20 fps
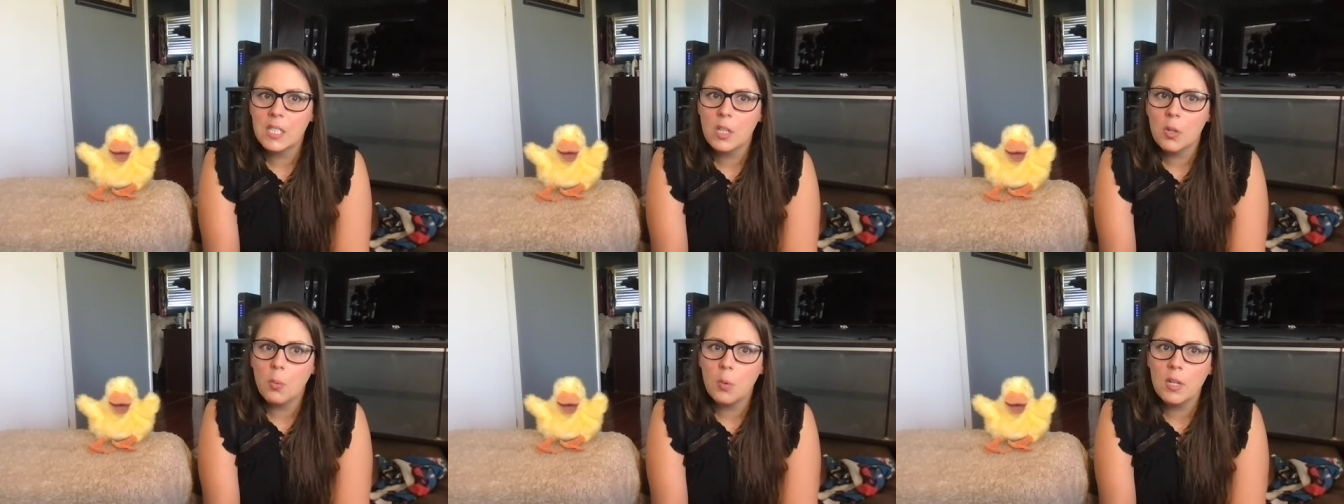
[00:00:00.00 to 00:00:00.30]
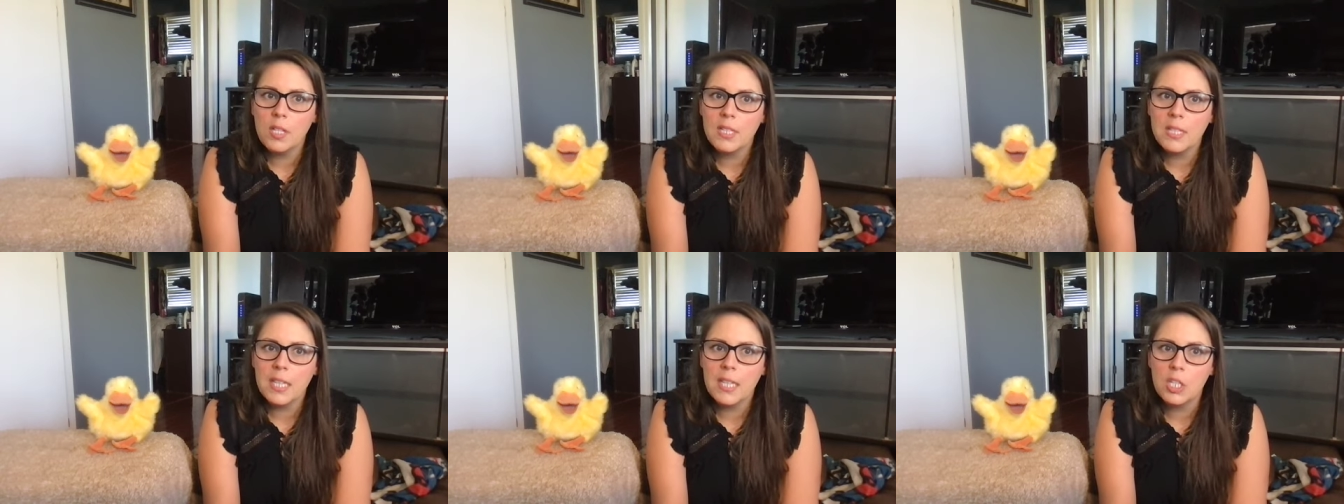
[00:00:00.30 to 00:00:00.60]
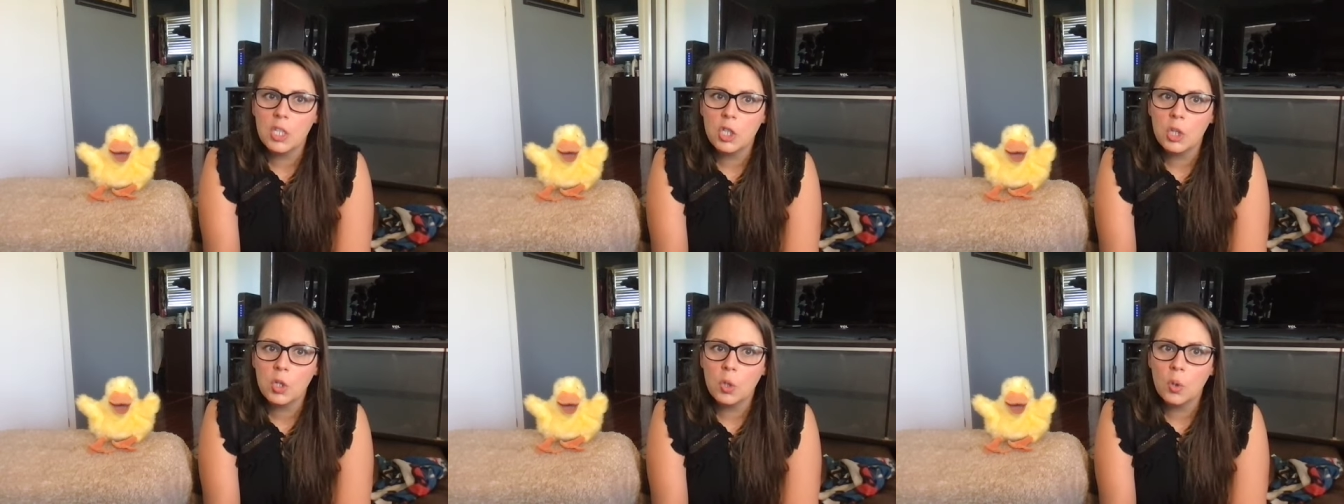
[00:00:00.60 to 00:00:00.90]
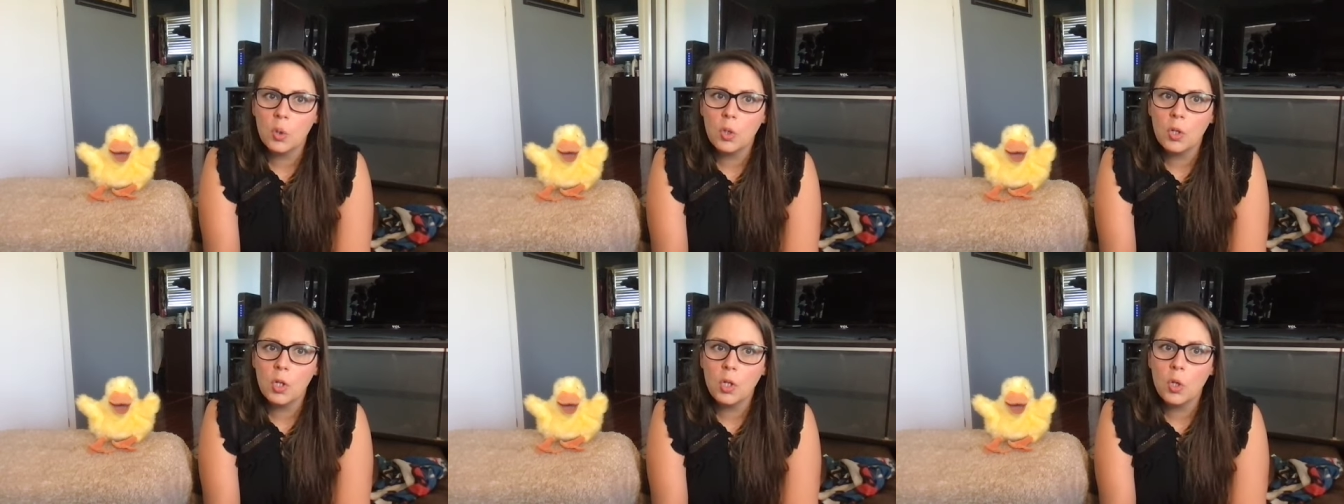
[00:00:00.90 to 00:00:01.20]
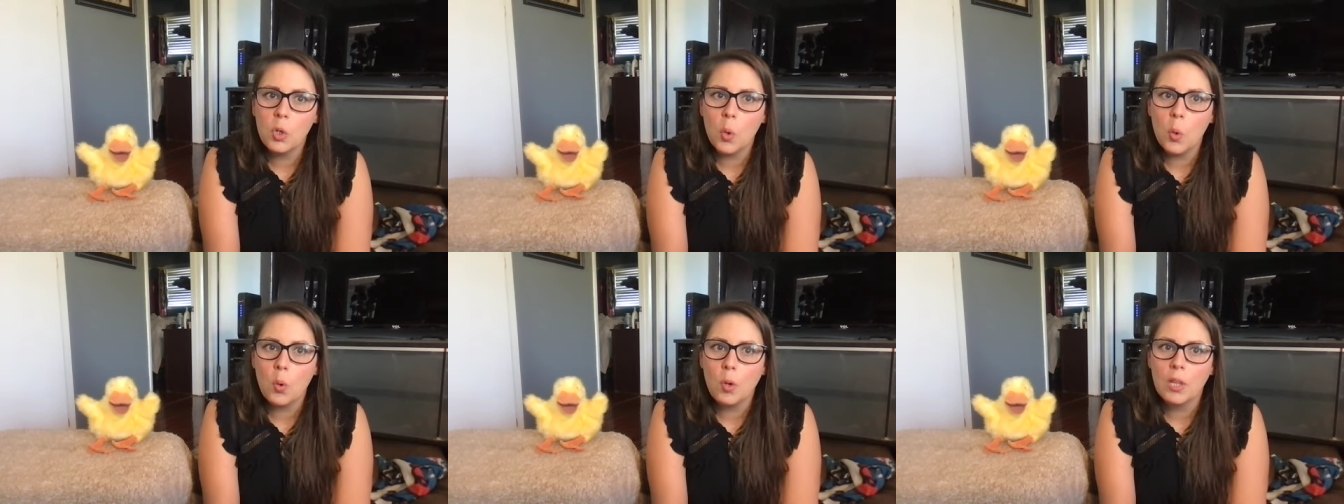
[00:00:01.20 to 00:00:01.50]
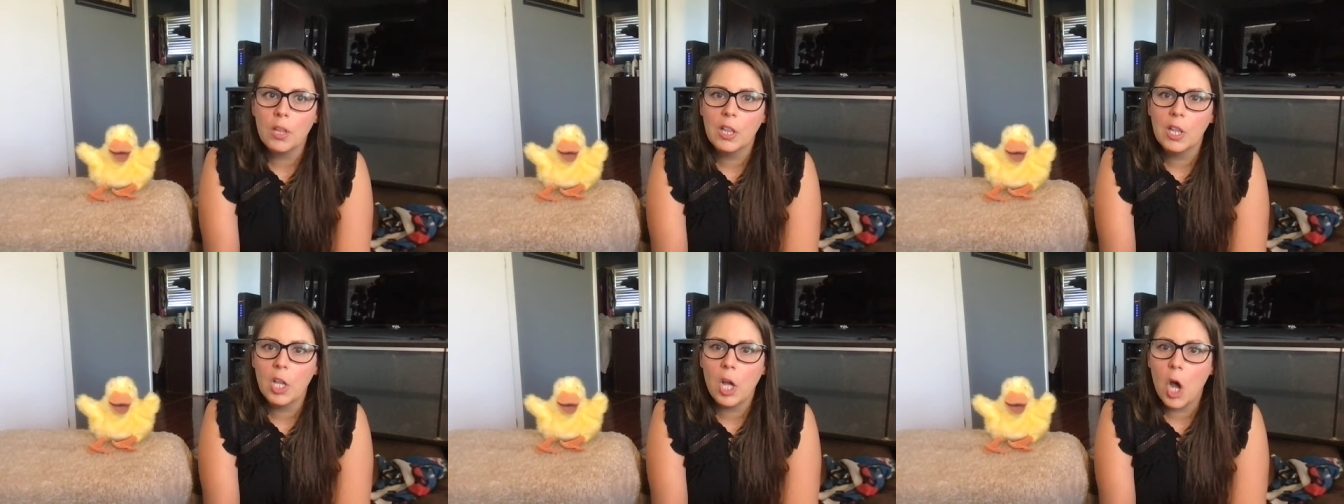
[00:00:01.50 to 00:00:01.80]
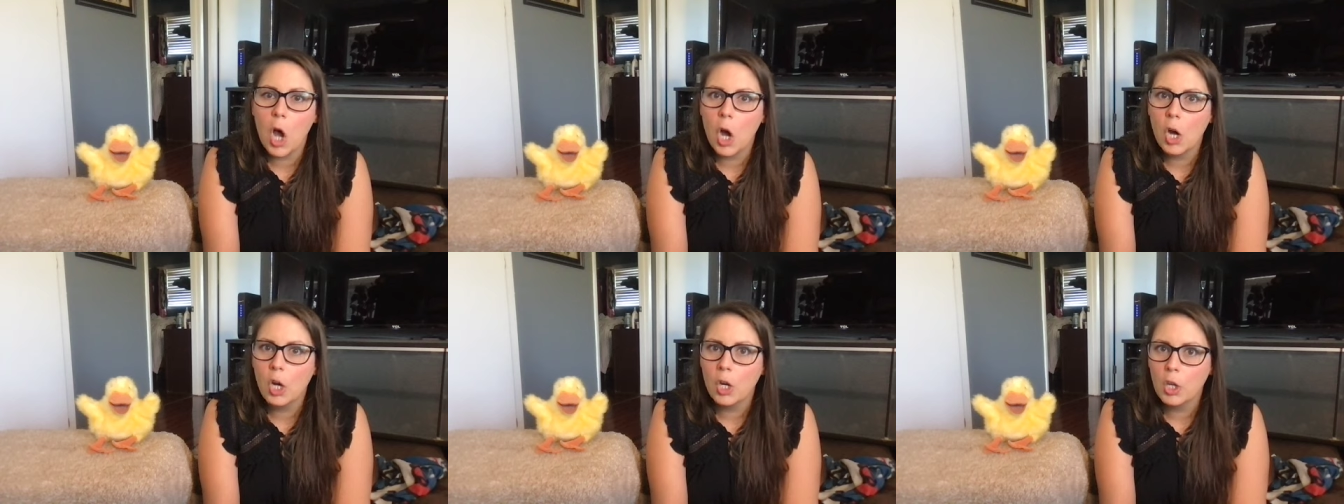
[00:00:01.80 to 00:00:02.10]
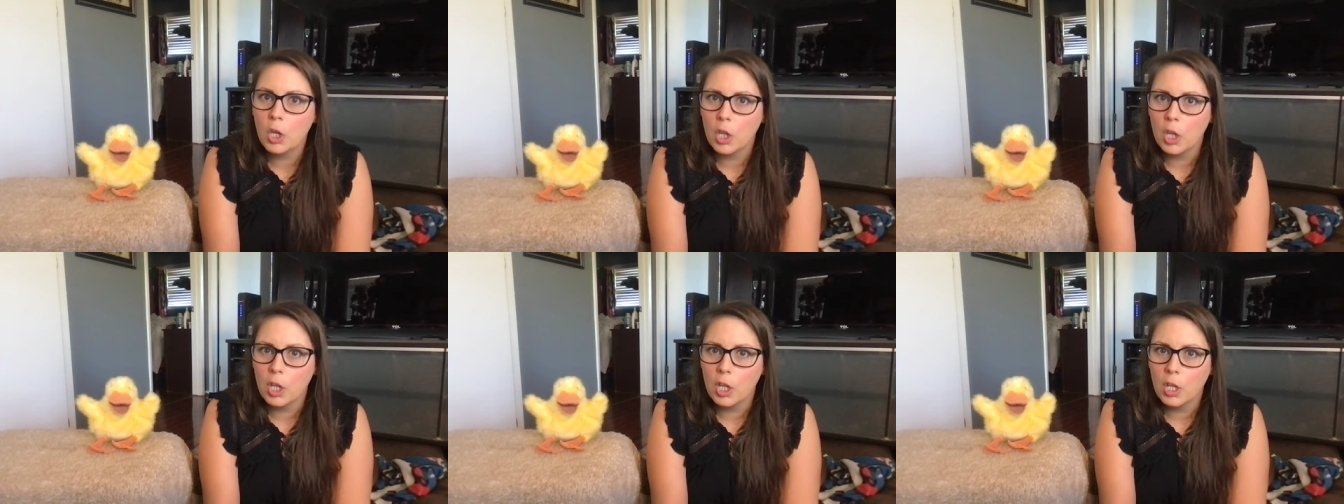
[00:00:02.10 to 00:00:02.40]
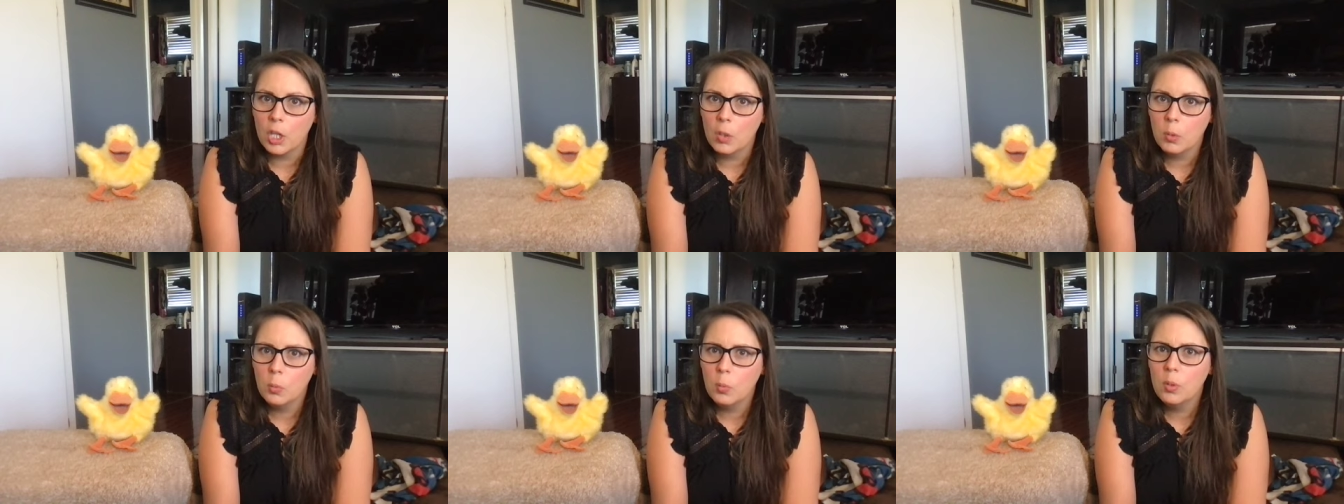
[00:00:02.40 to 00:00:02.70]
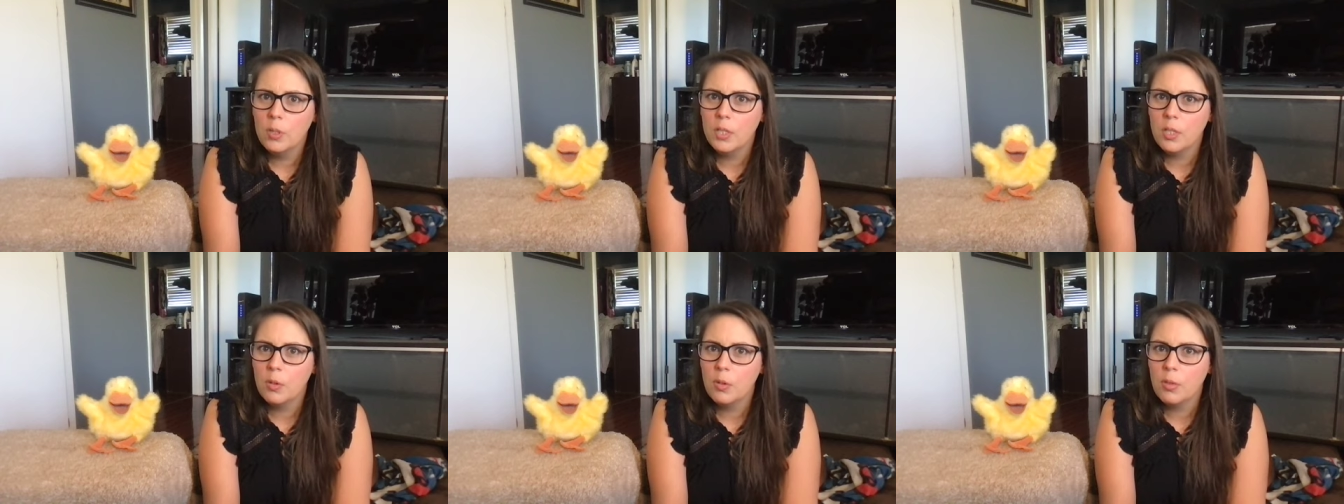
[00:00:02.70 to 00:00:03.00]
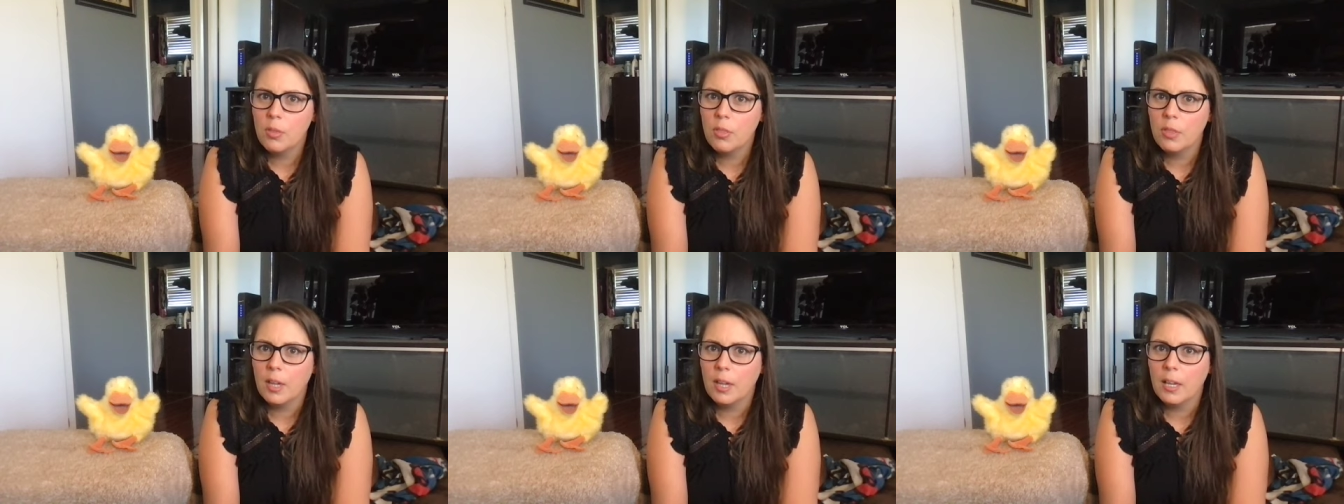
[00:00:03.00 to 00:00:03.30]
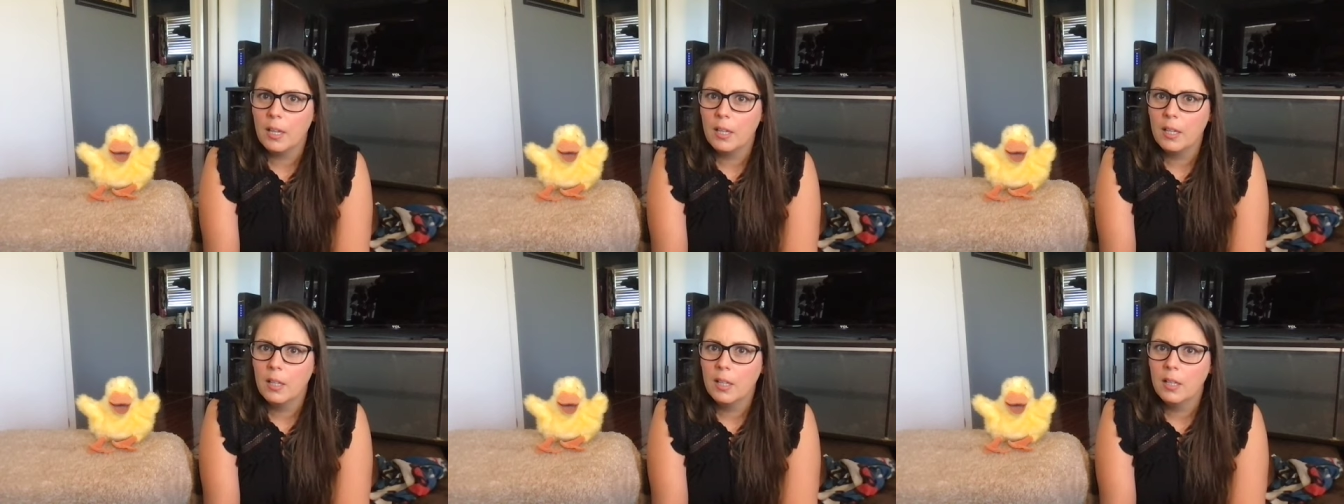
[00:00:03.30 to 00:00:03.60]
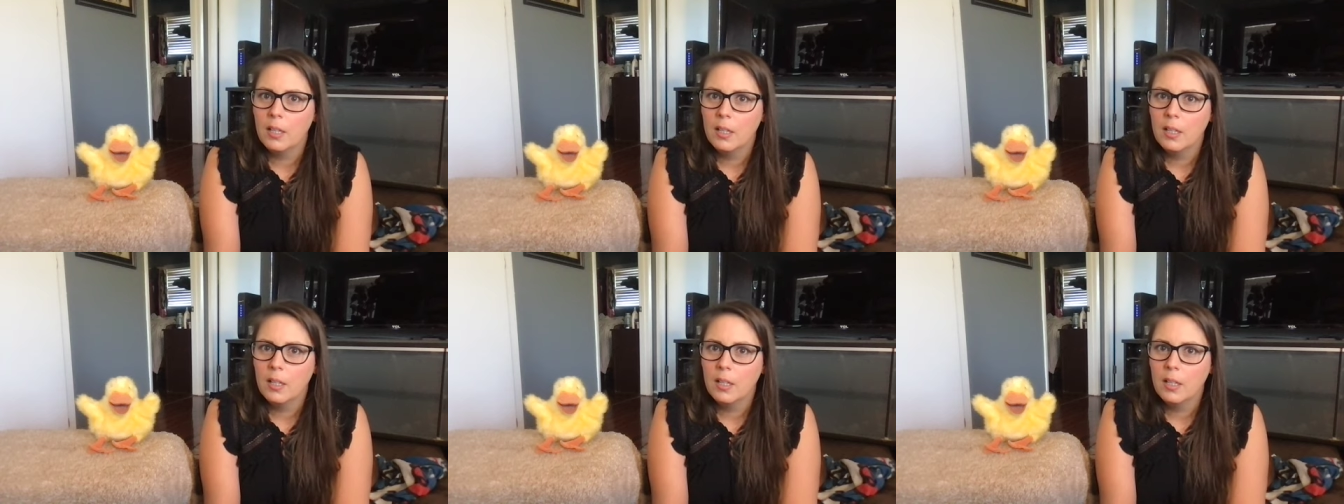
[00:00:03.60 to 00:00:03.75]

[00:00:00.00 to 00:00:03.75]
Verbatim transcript: the words get shorter or longer? What do you think?